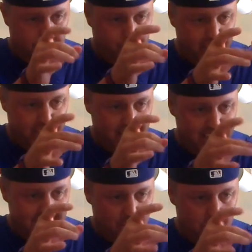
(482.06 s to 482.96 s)
of flick it
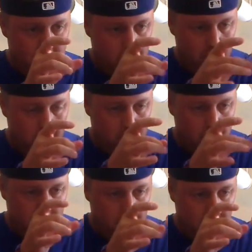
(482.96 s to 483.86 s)
down
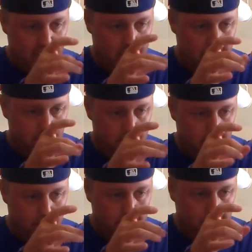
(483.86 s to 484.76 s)
to get
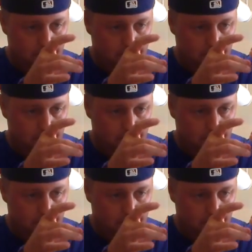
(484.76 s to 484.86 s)
the